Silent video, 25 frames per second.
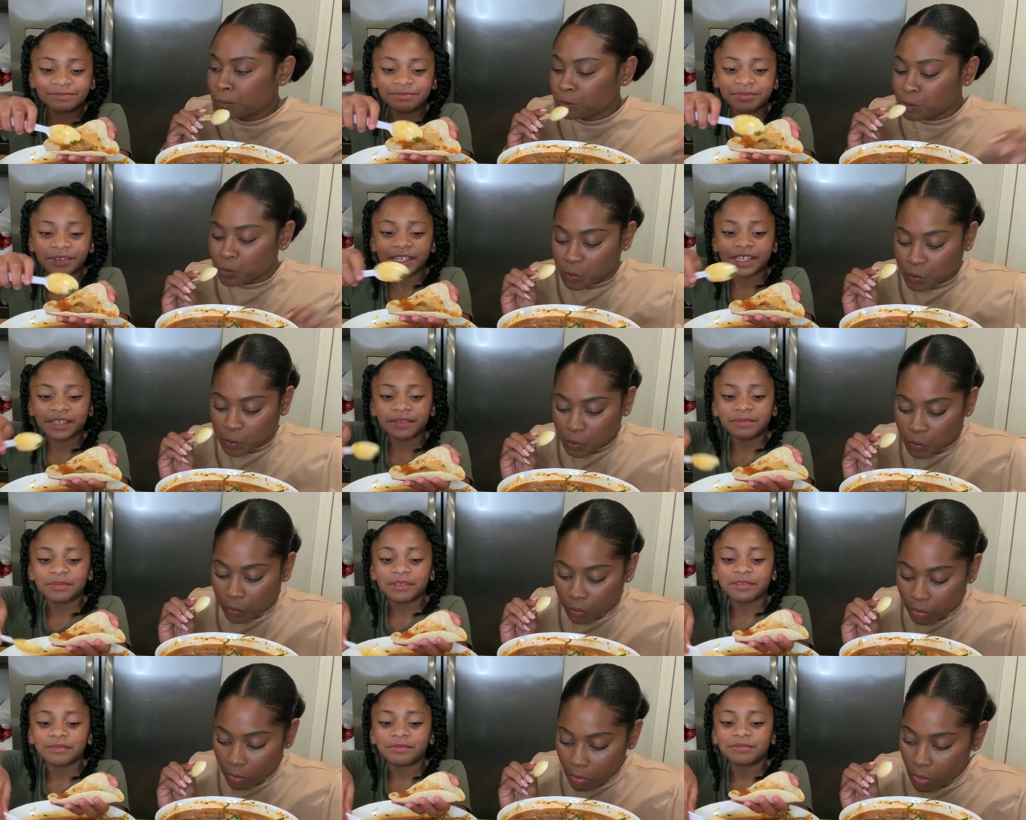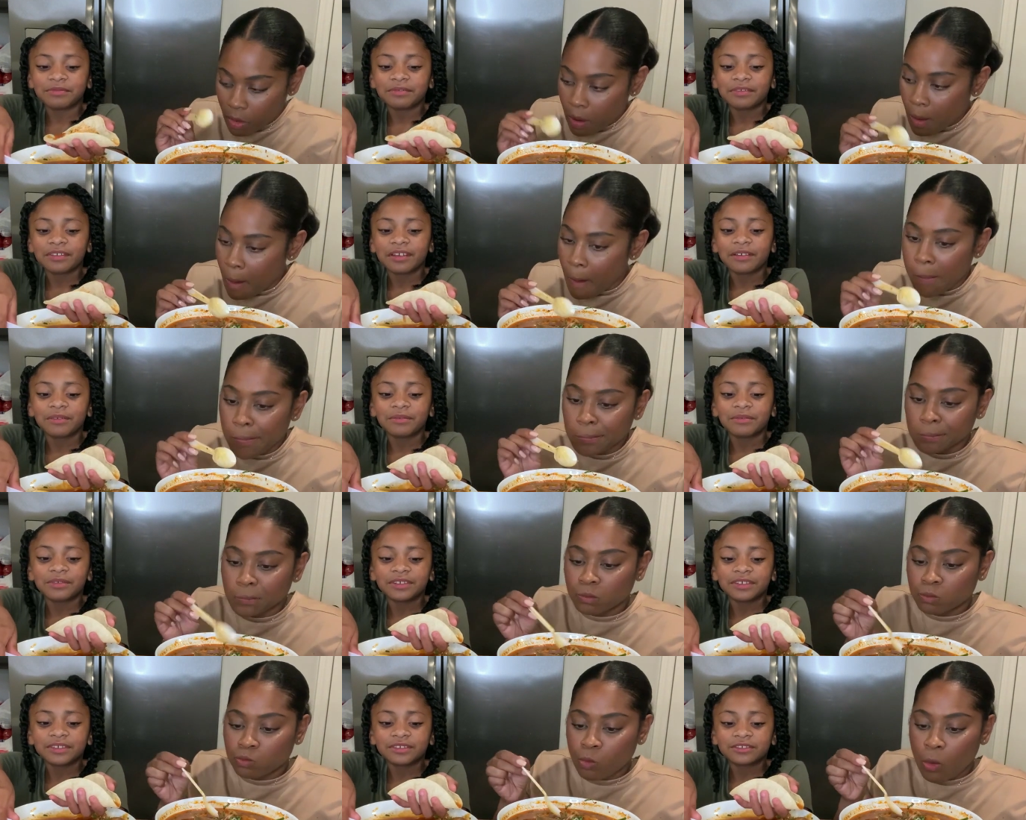Speaker 1: Making me
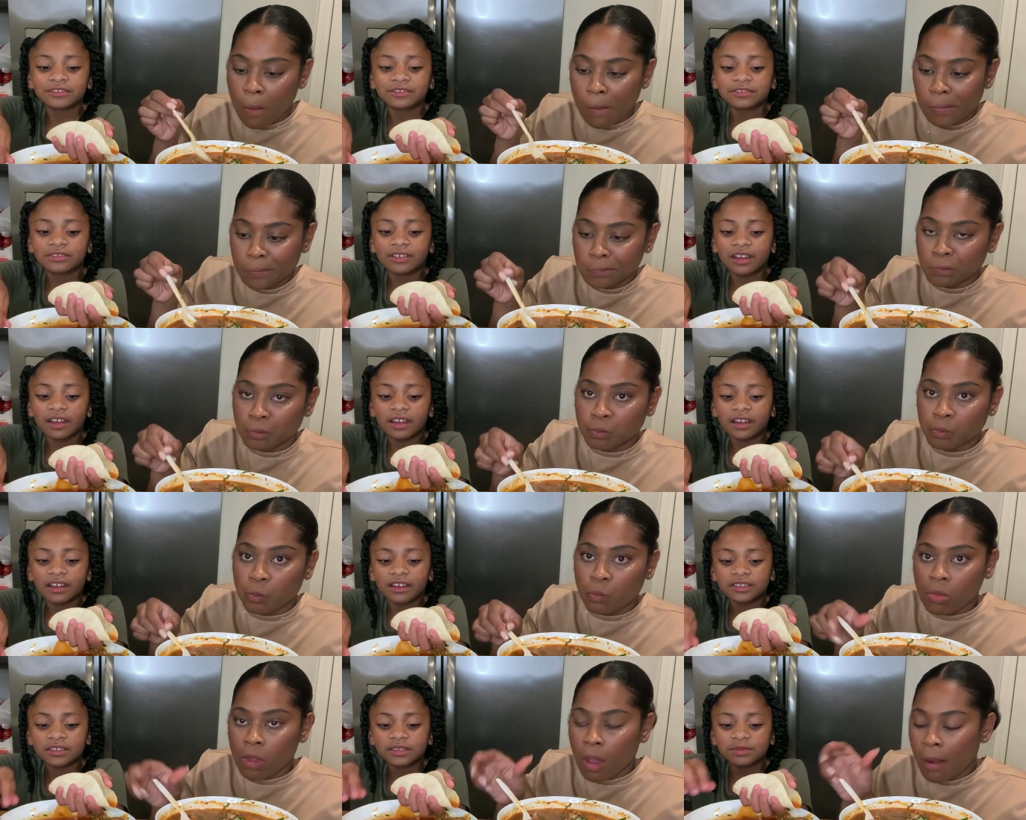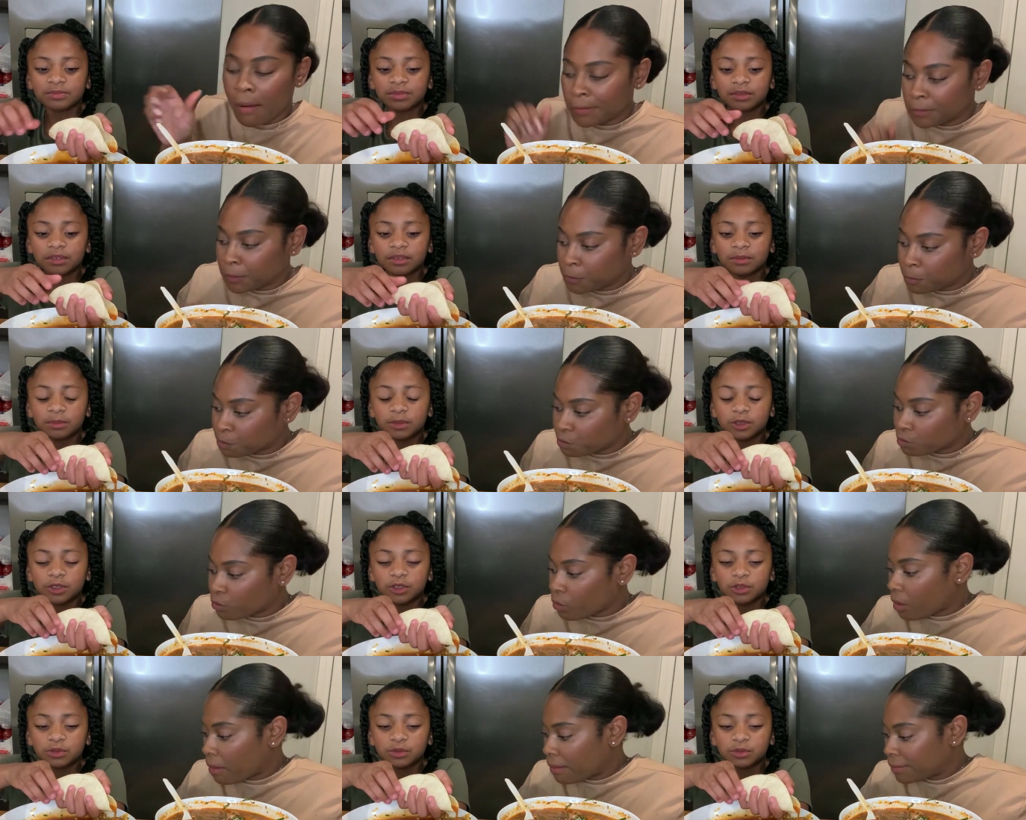want to try this, but
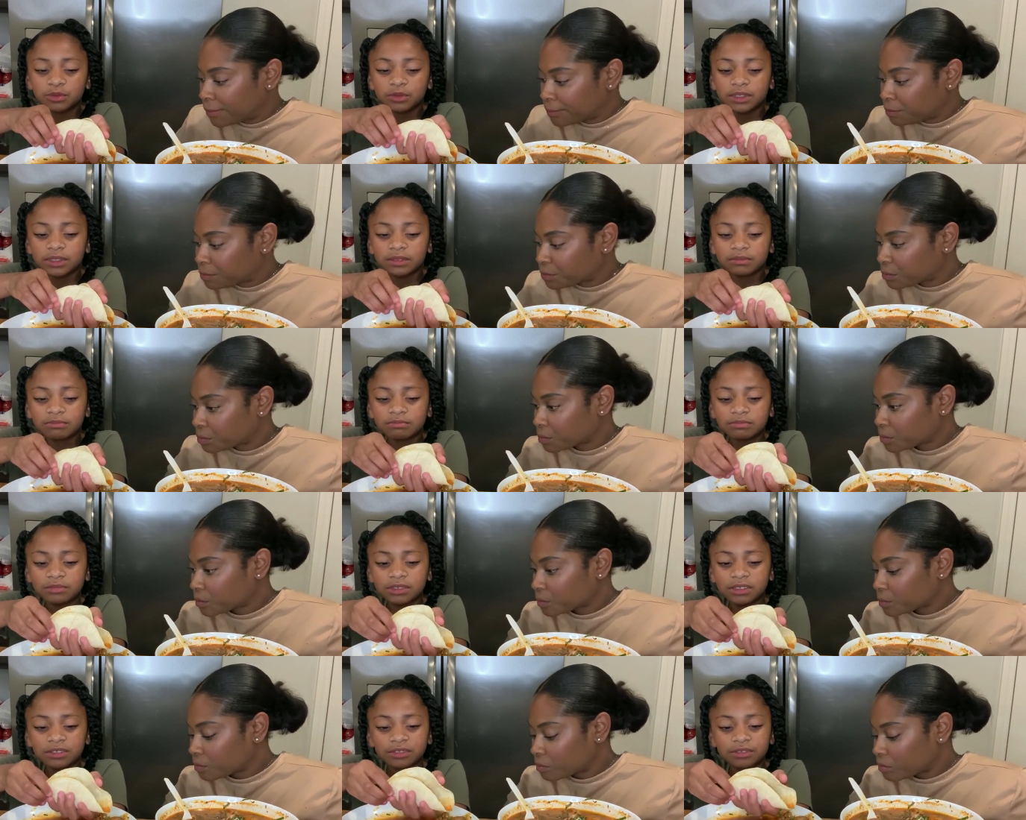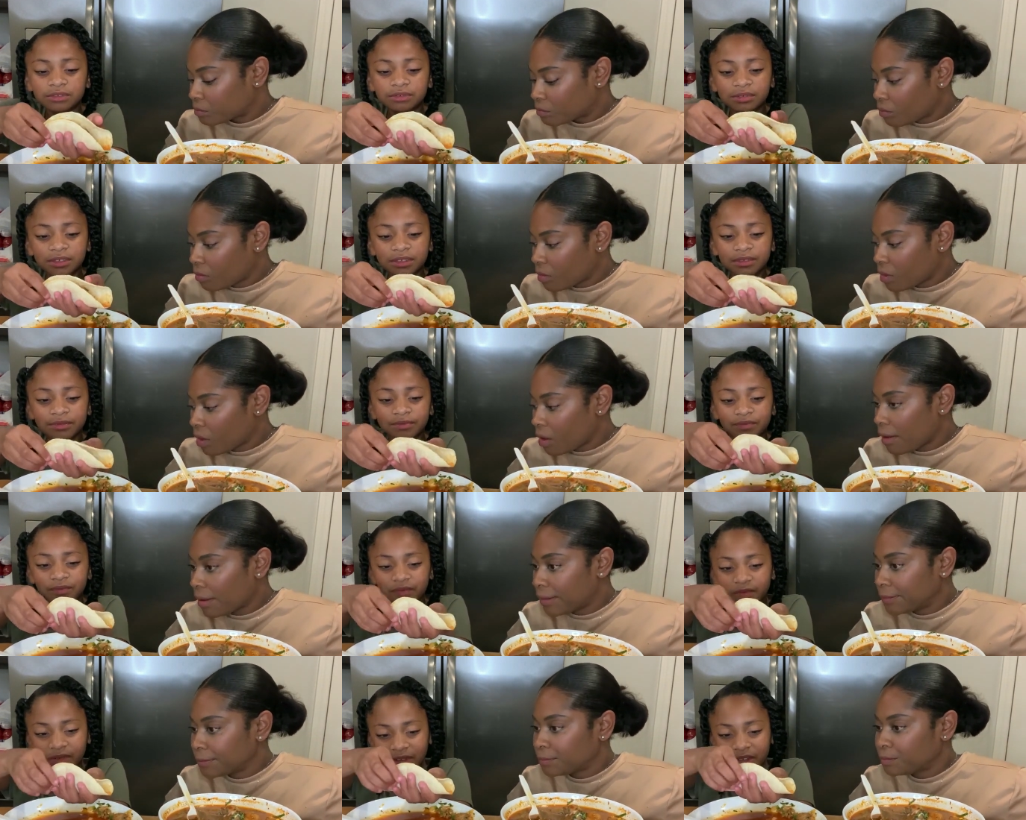I'm gonna do it. I'm gonna do
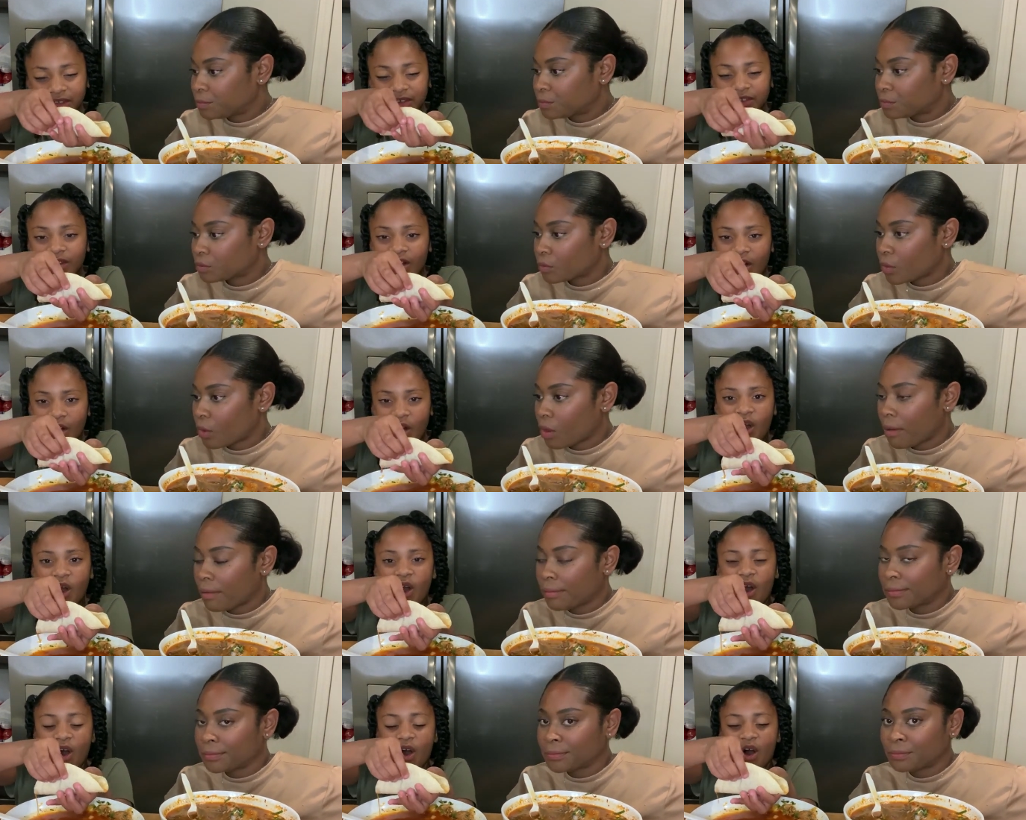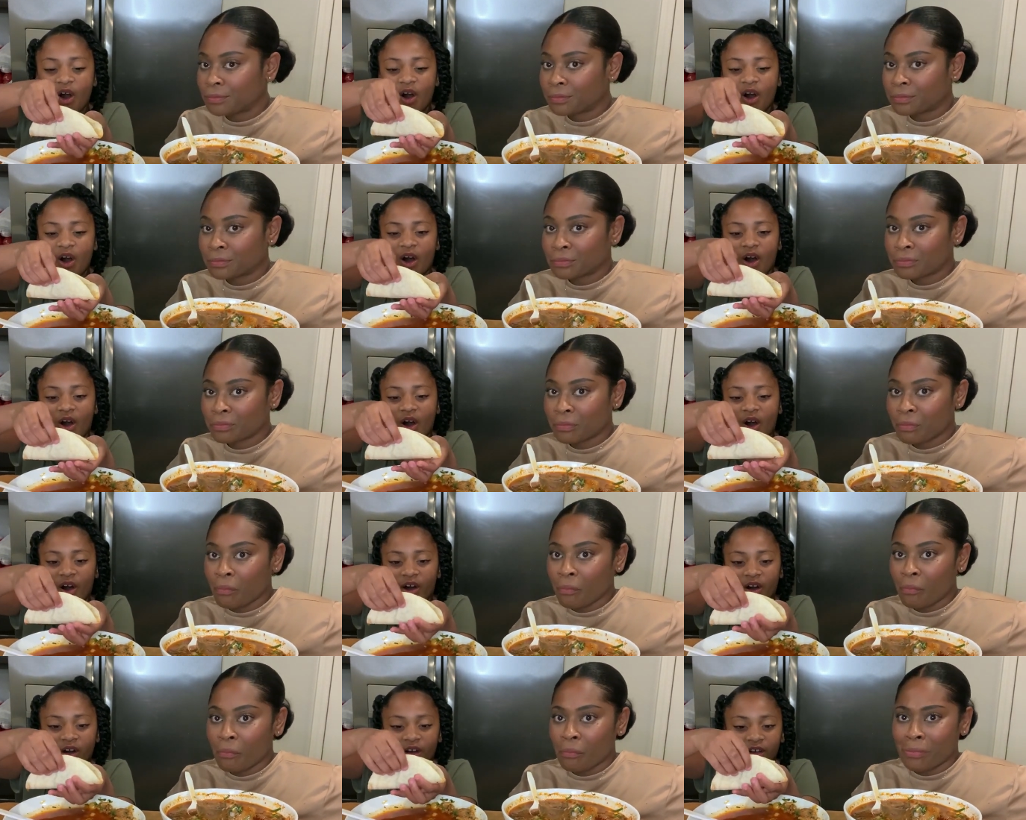it for
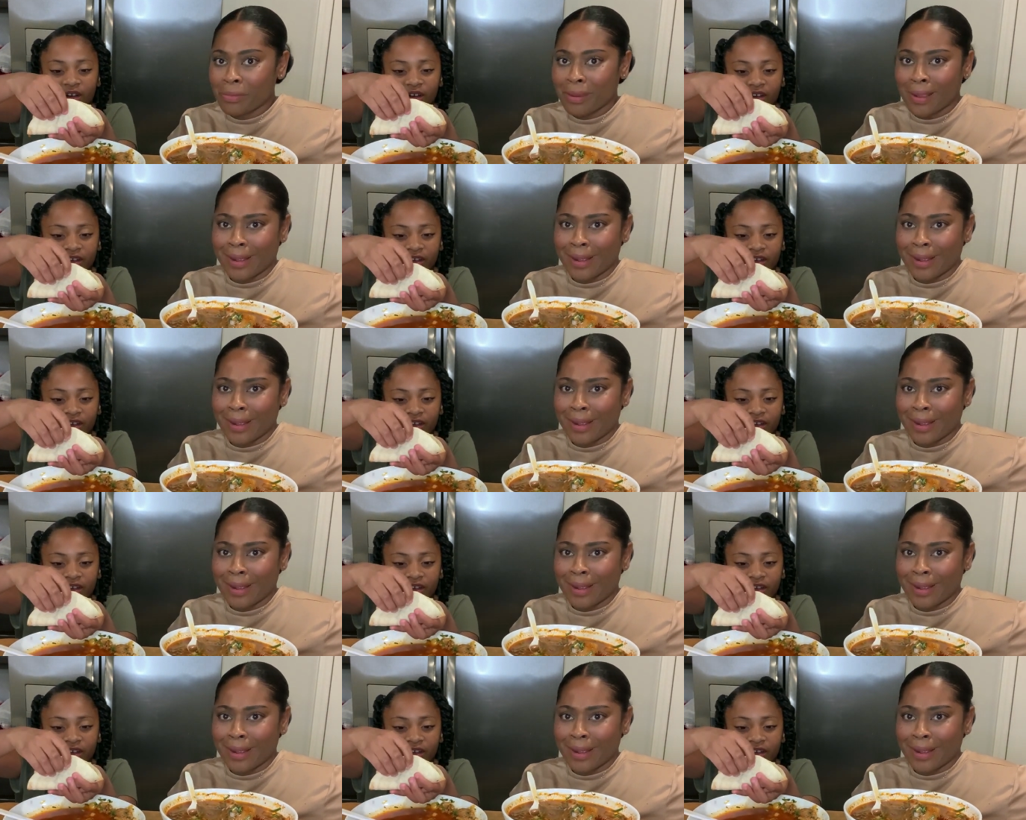y'all